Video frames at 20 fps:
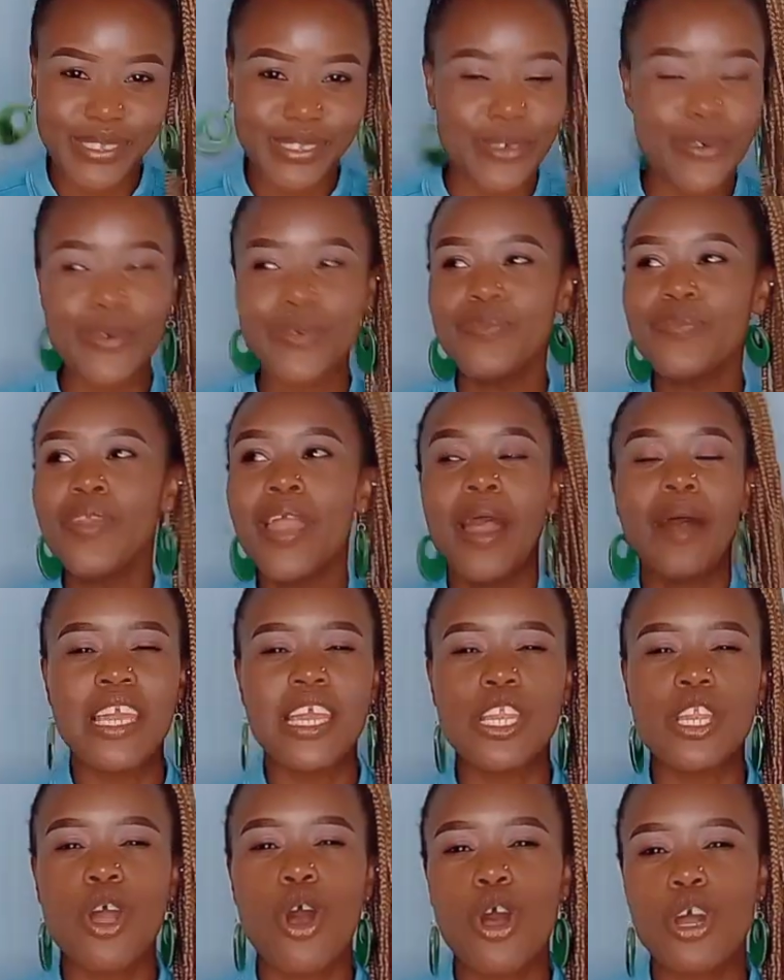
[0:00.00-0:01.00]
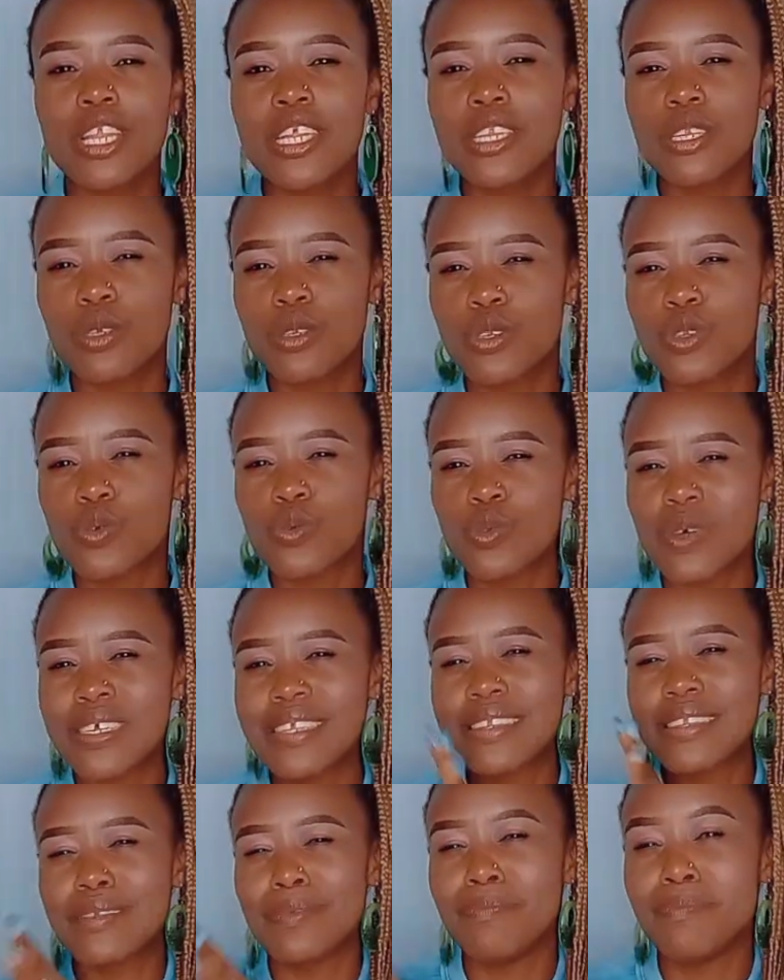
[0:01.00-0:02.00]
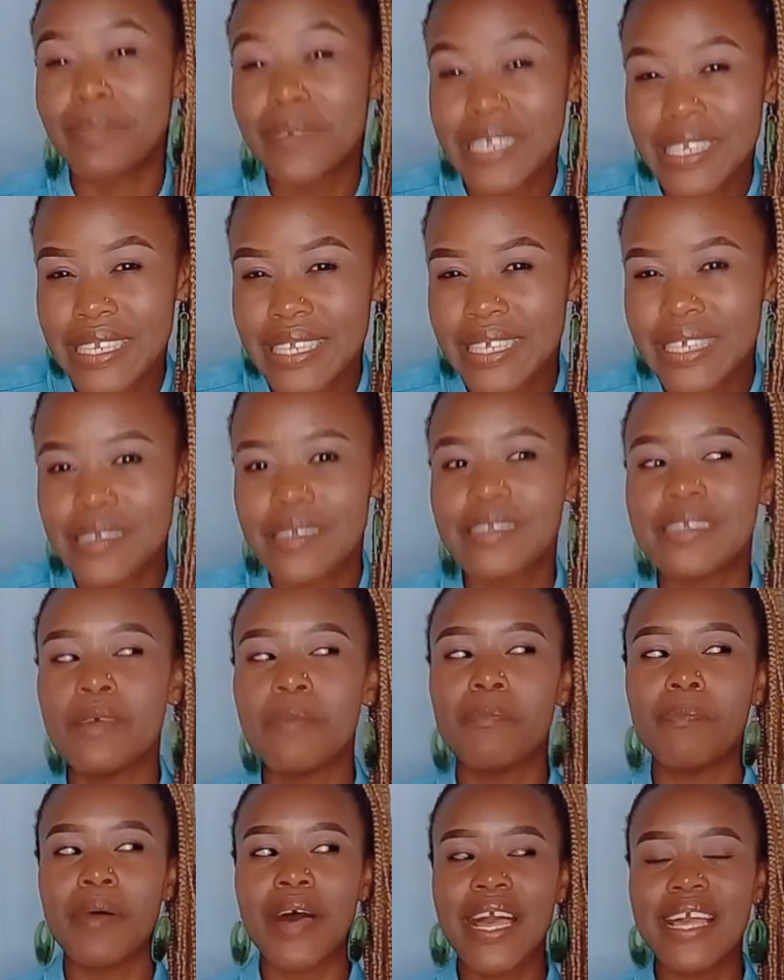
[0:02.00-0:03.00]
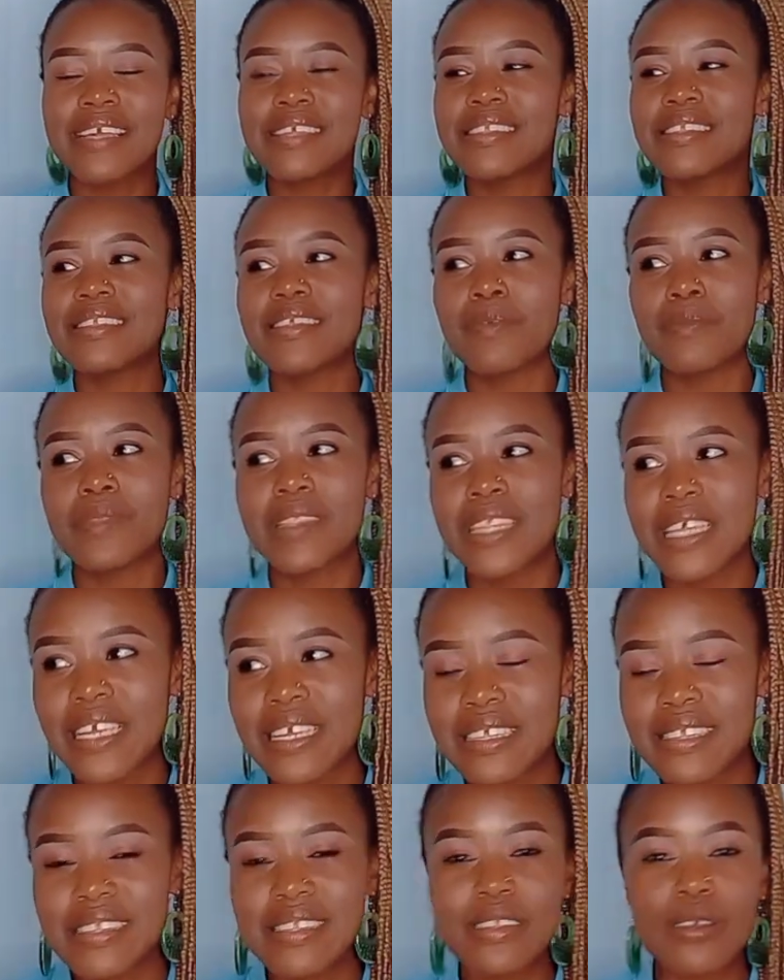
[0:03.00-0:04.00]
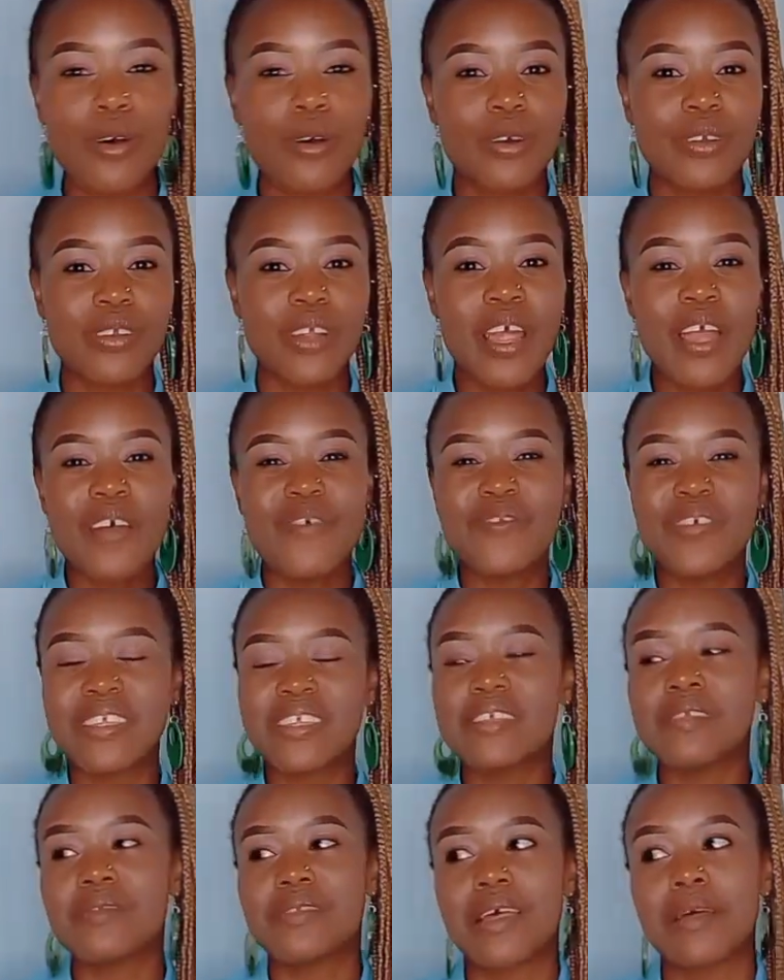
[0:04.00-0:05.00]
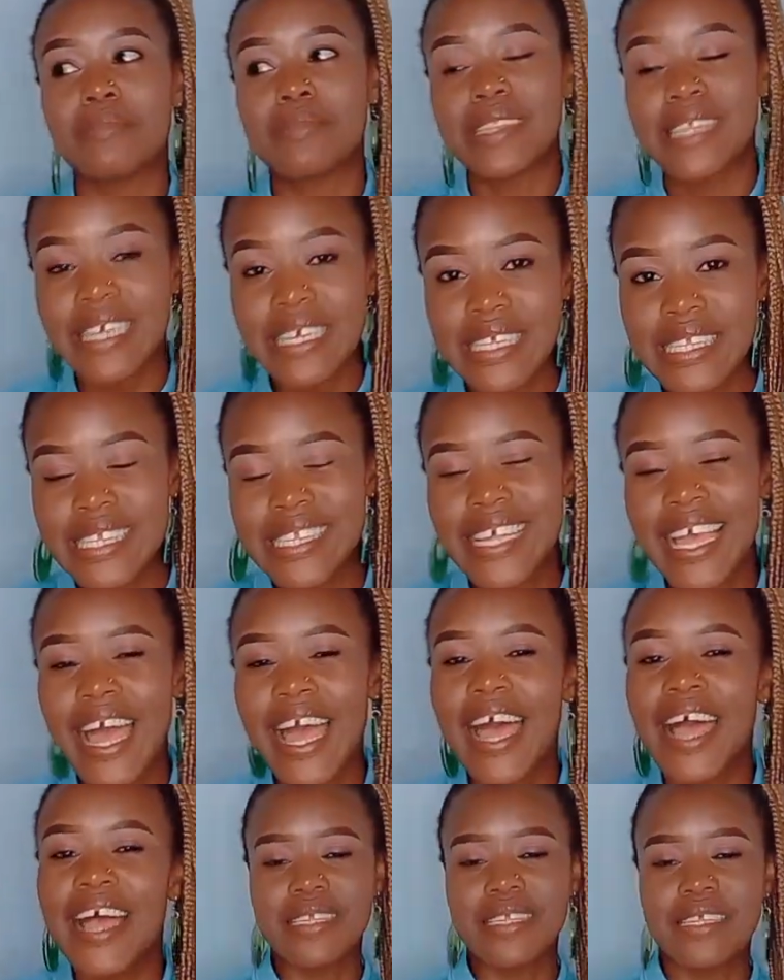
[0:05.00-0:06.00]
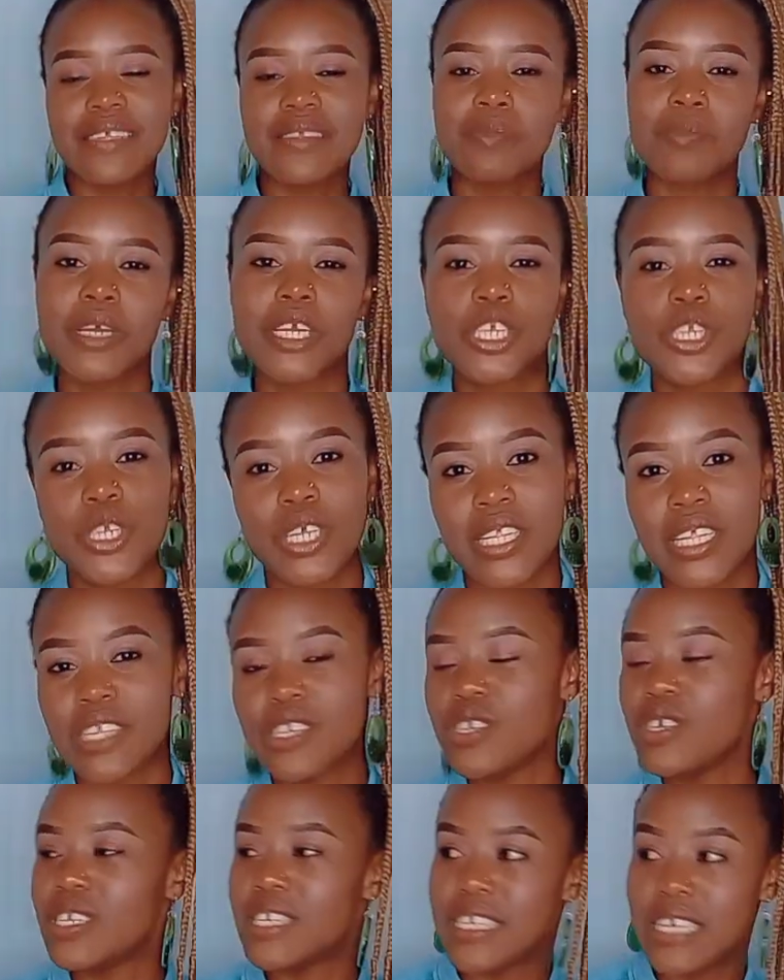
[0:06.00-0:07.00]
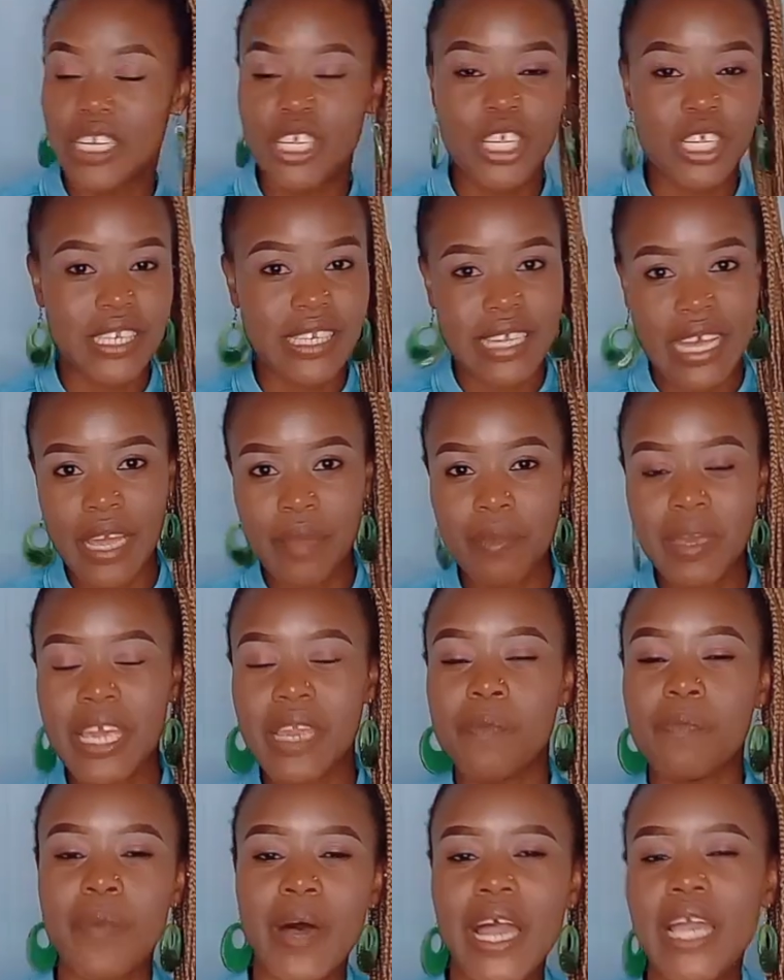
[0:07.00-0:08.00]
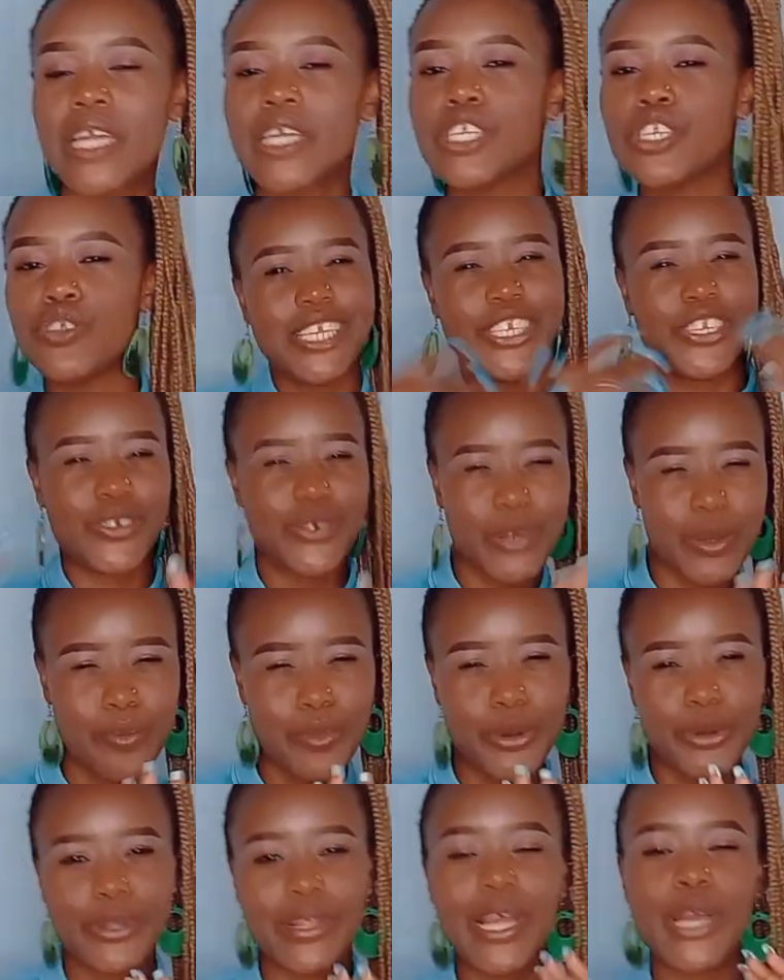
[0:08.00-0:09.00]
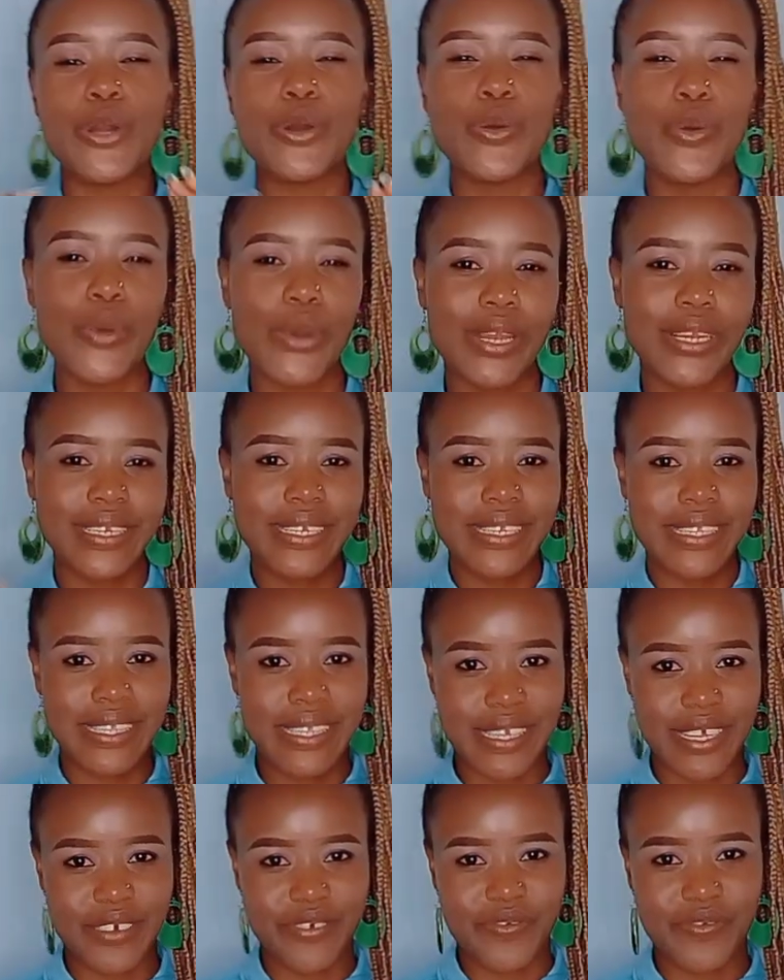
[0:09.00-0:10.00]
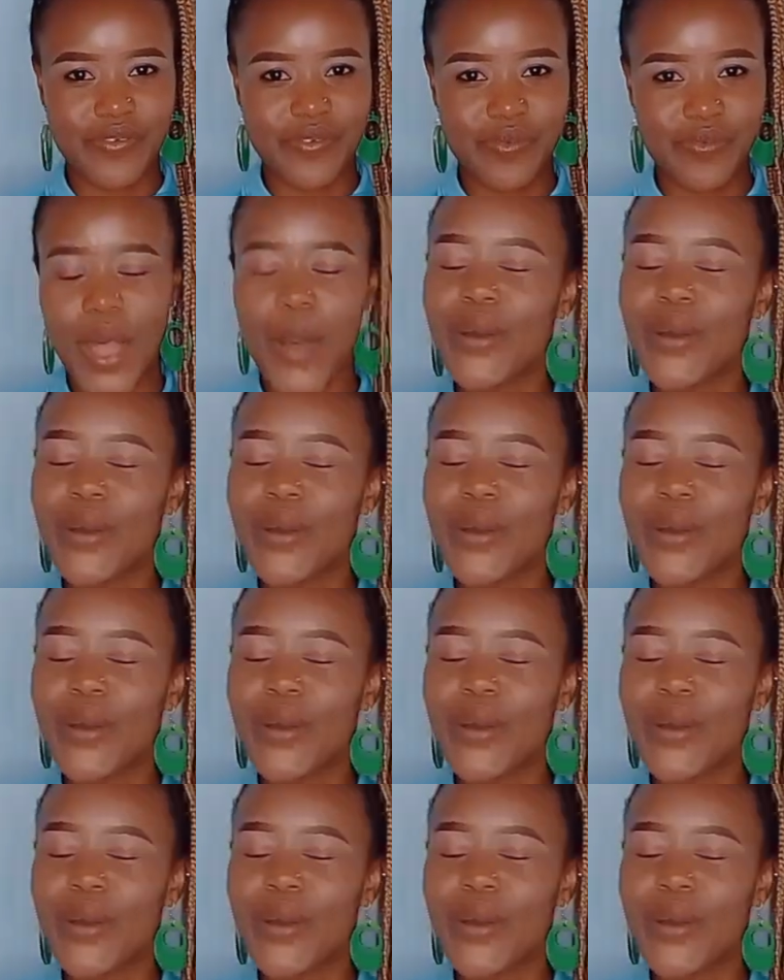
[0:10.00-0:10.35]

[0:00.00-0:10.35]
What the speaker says: So in order not to waste money buying some things or fixing some things, just make sure that you take your time in buying durable and quality stuff.